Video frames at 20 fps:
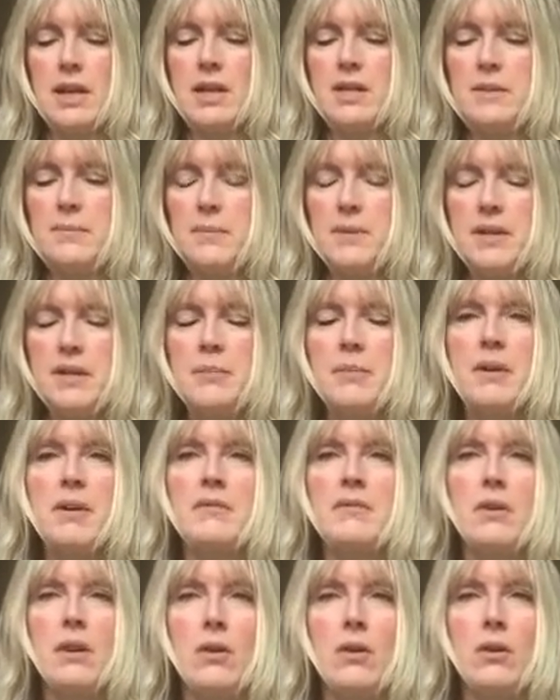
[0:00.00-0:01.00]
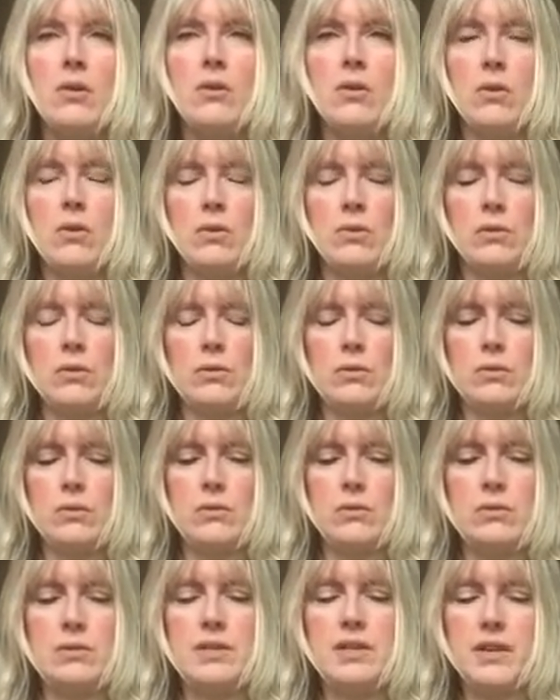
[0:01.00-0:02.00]
It's been a bit of a long haul,
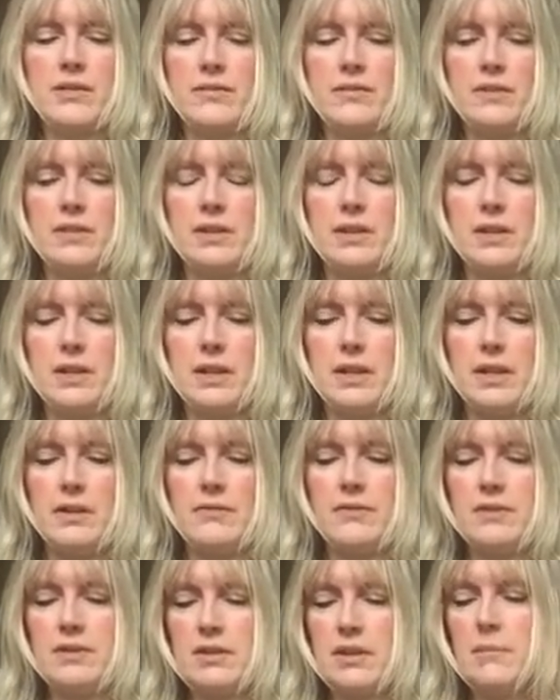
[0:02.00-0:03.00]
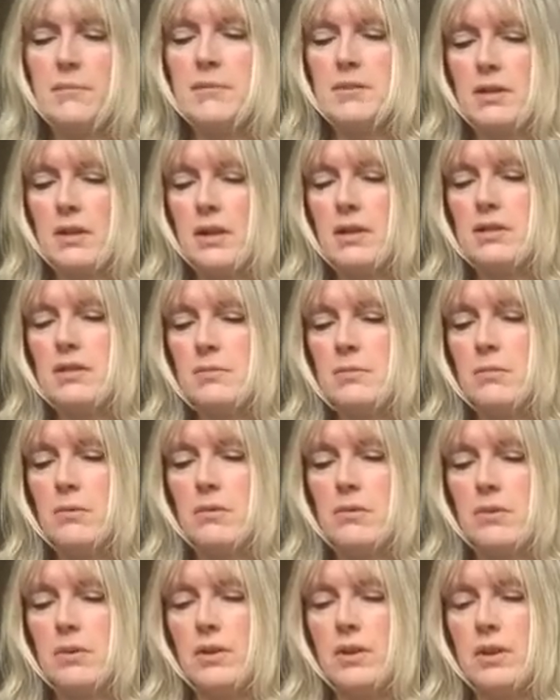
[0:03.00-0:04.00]
definitely. For some signs
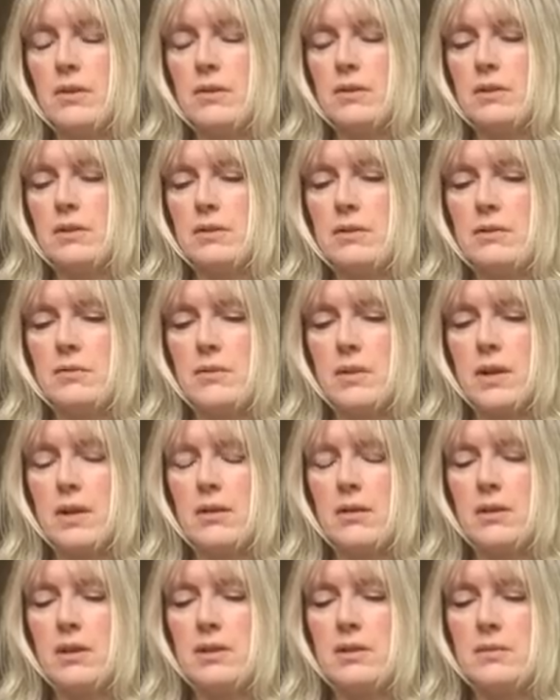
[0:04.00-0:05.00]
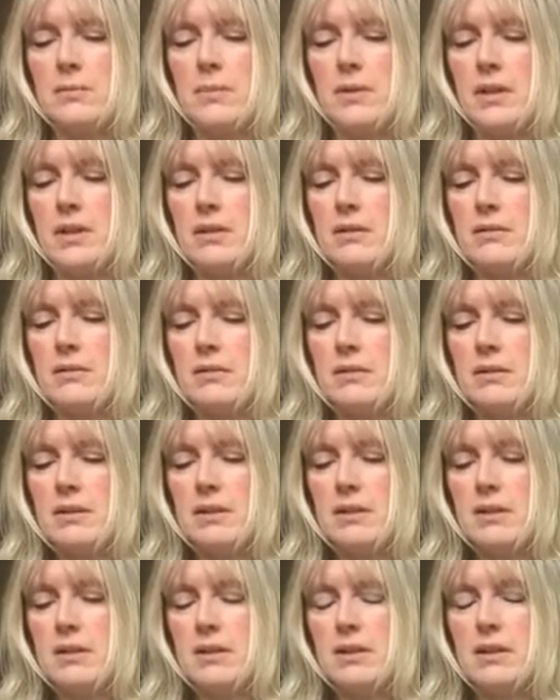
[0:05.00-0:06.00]
more than others as well. It's been
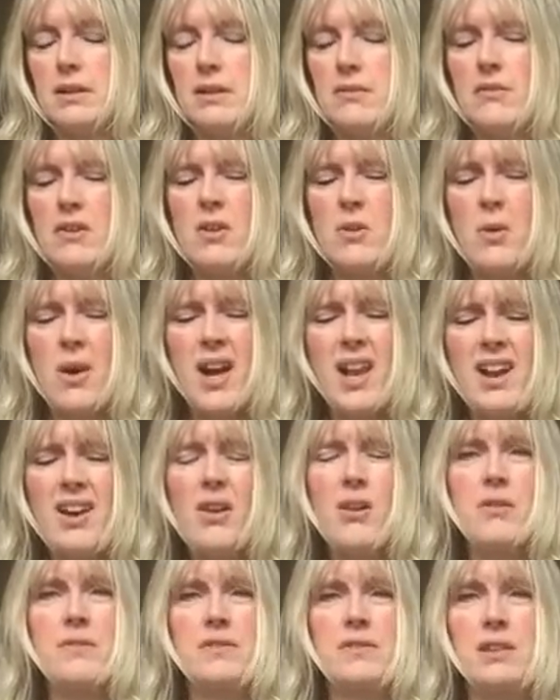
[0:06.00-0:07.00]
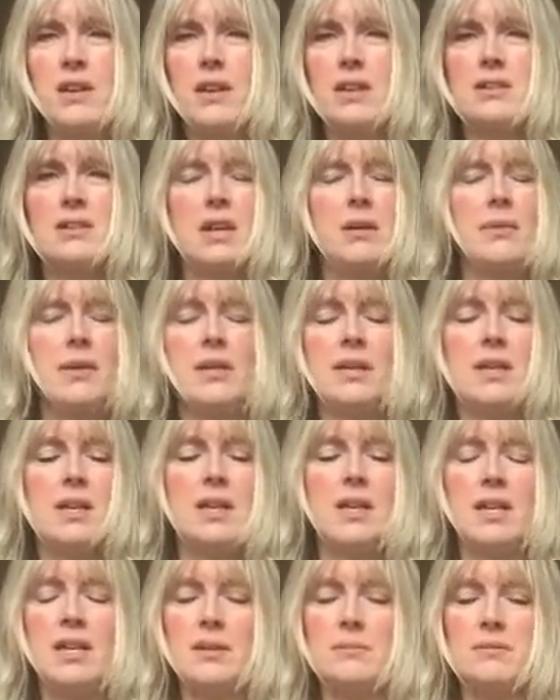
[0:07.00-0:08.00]
for quite a lot of signs. I mean, the
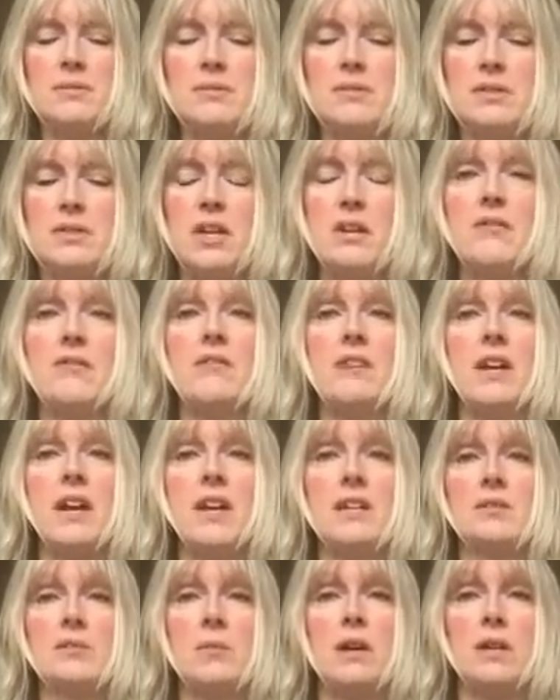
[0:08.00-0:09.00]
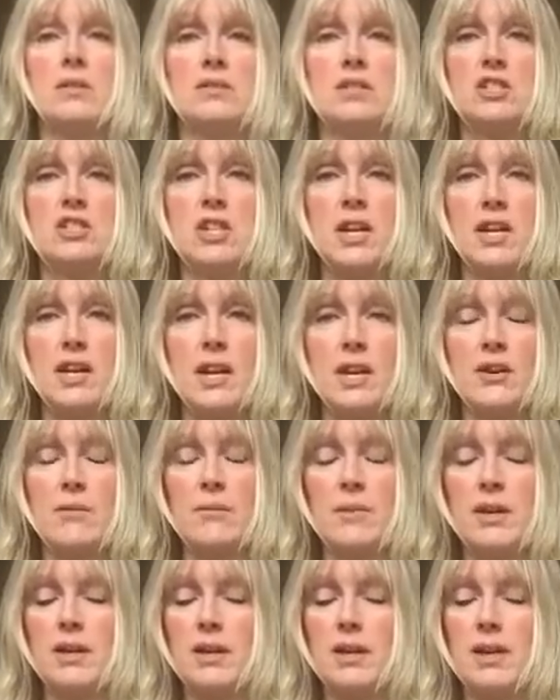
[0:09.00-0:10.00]
eclipse, don't forget as well to check out
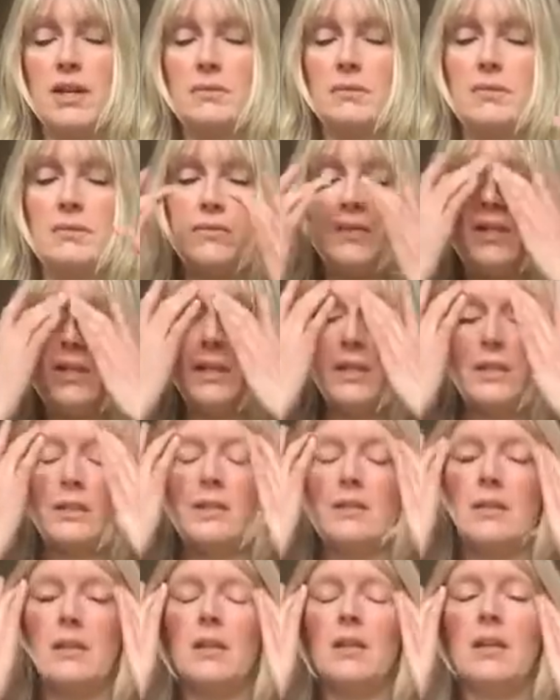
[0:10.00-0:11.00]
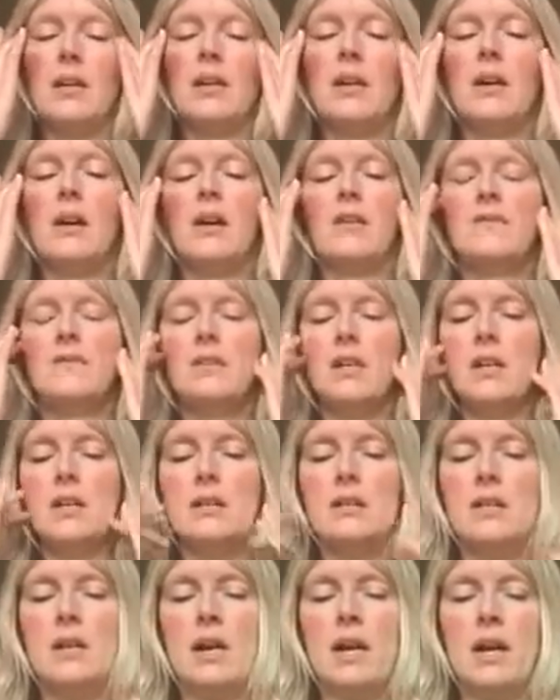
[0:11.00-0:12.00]
my eclipse readings. I've
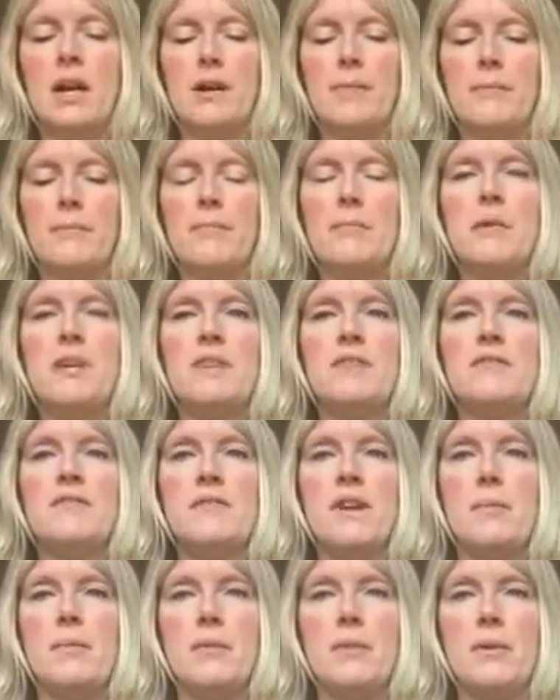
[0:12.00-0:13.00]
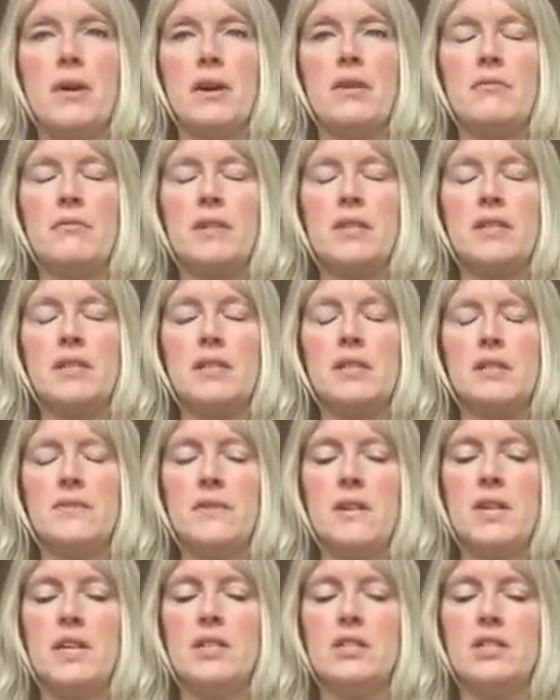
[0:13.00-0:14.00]
done um, mid-February readings
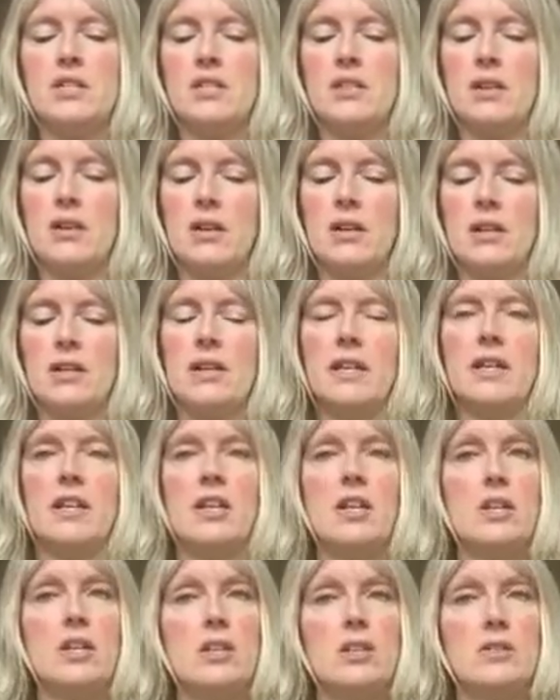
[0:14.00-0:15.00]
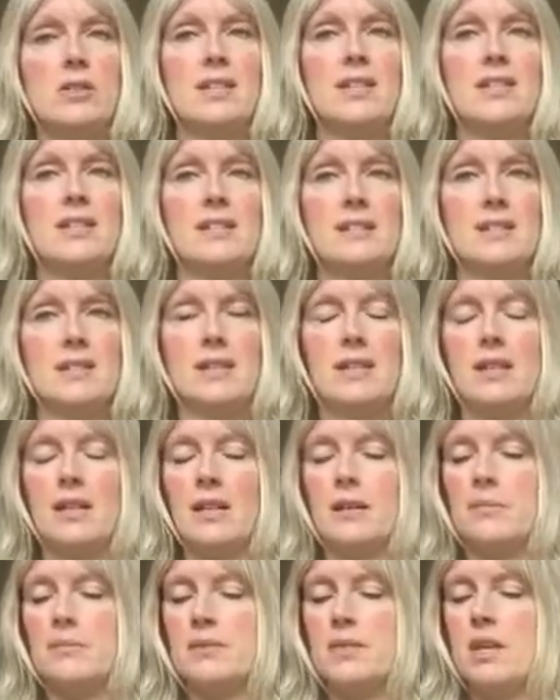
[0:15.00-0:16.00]
for each sign, including this
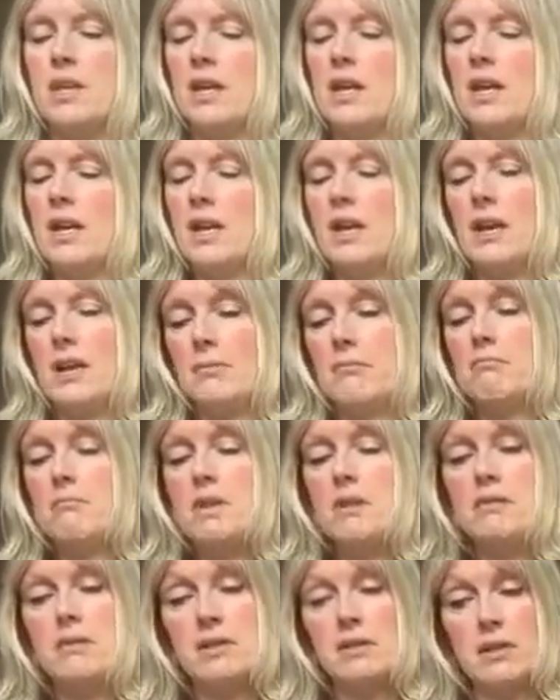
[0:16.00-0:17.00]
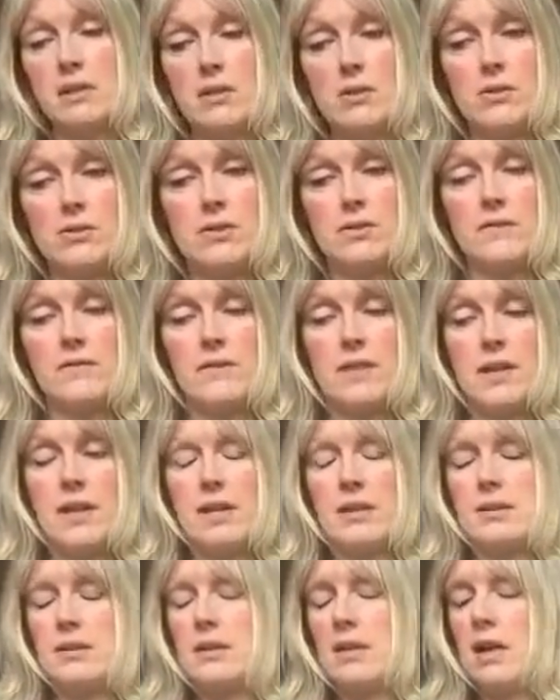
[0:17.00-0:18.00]
eclipse. Mirrors a lot of
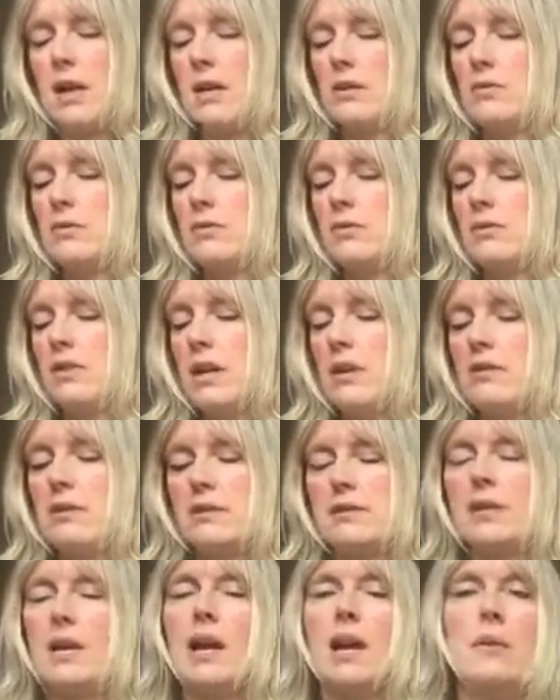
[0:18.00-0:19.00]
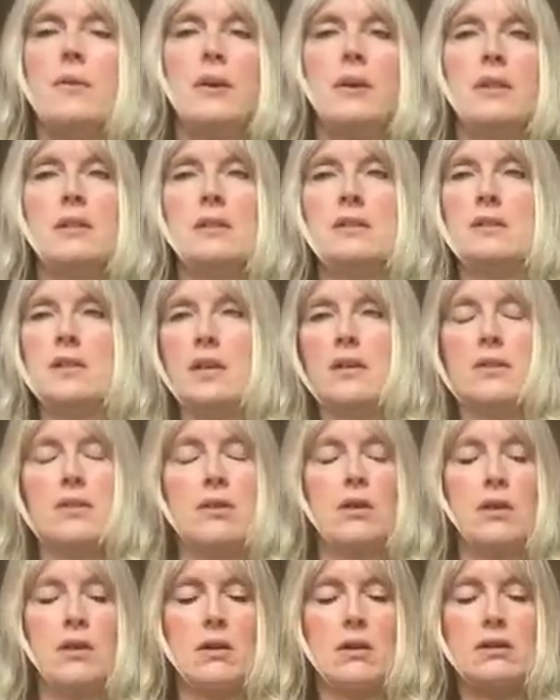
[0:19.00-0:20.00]
this, and also the Tower and the Death
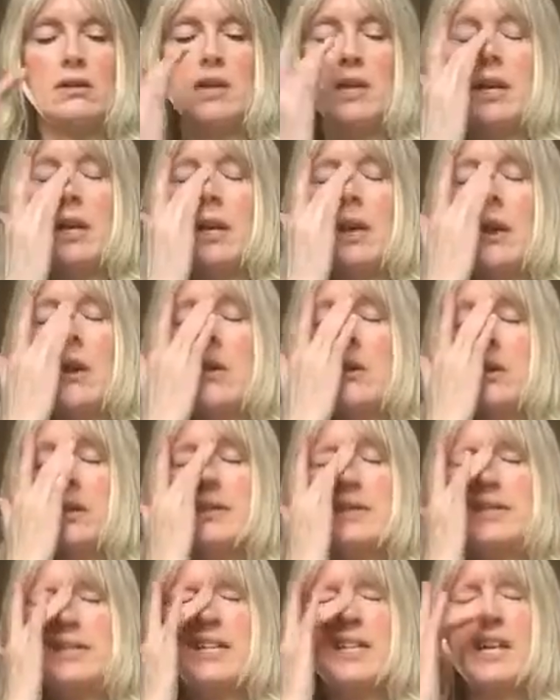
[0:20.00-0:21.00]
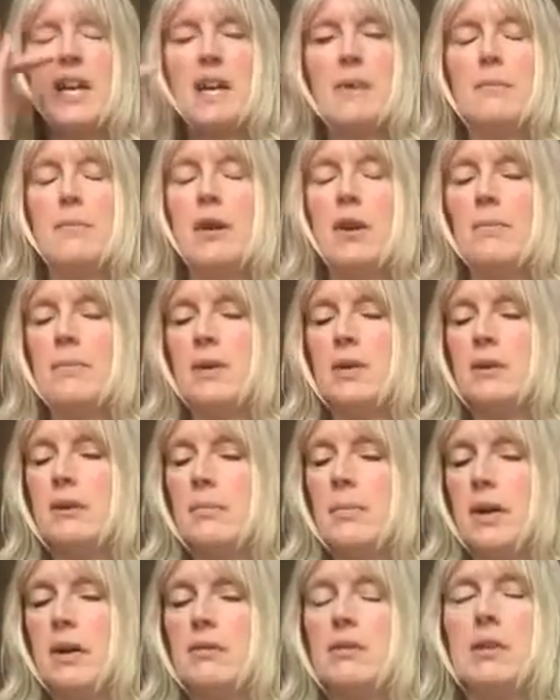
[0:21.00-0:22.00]
card honestly came up in
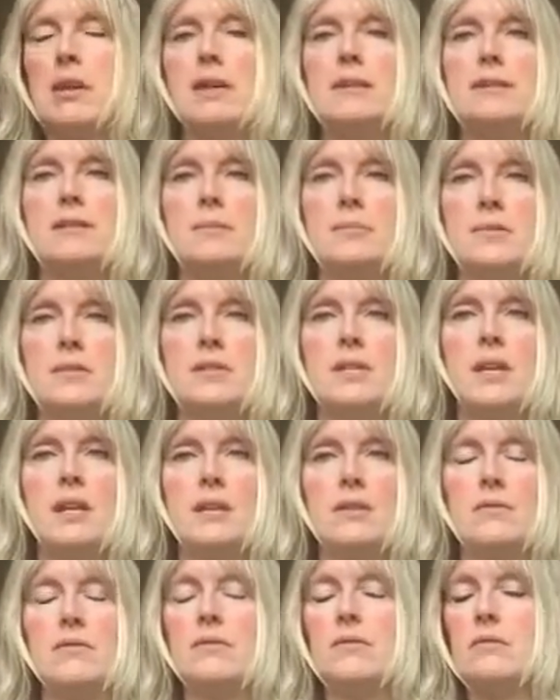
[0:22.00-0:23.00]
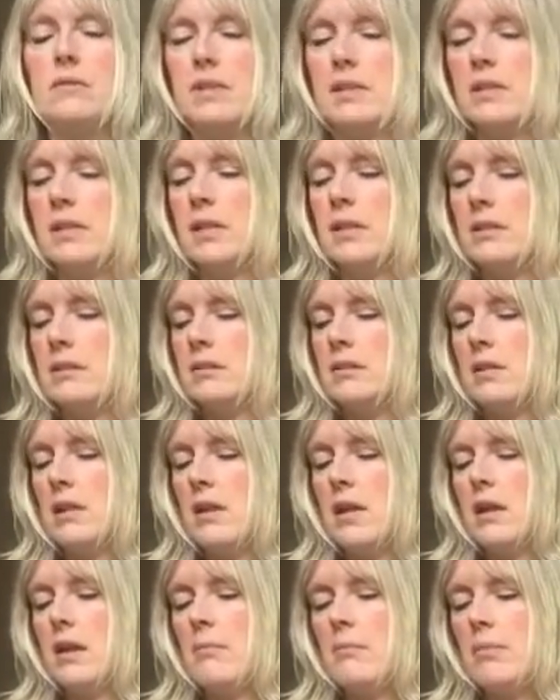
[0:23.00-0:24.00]
about ninety percent of the readings.
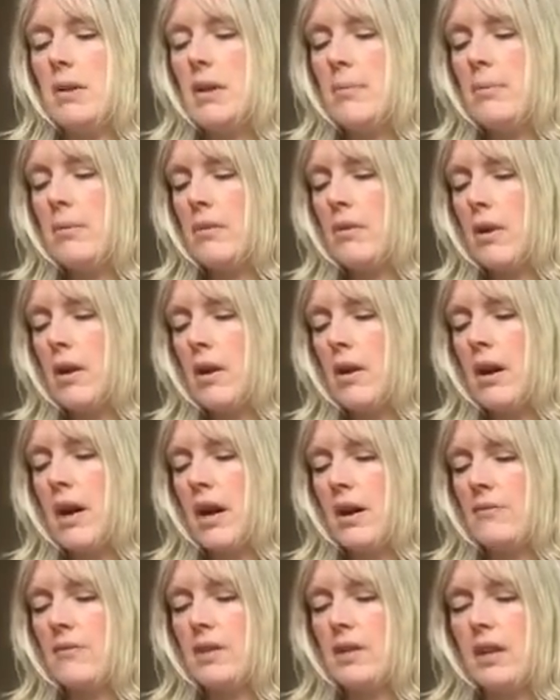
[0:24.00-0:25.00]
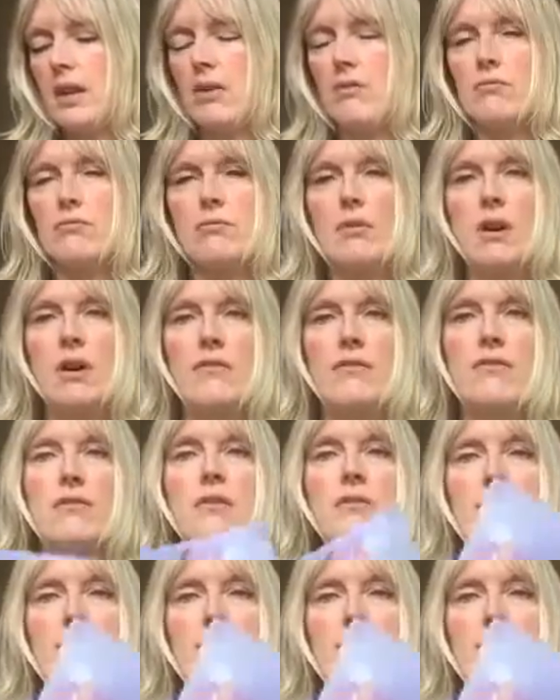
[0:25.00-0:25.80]
People are having a rough